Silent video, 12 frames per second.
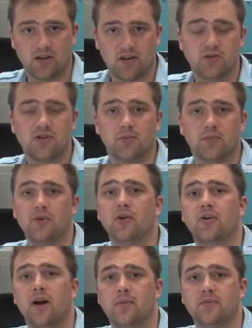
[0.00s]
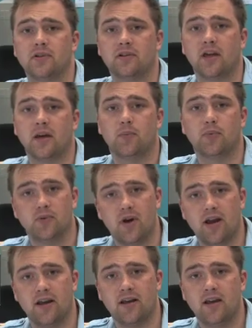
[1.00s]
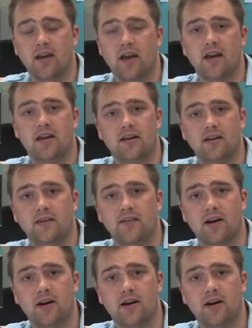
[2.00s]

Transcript: Using programs like Prey and Hidden,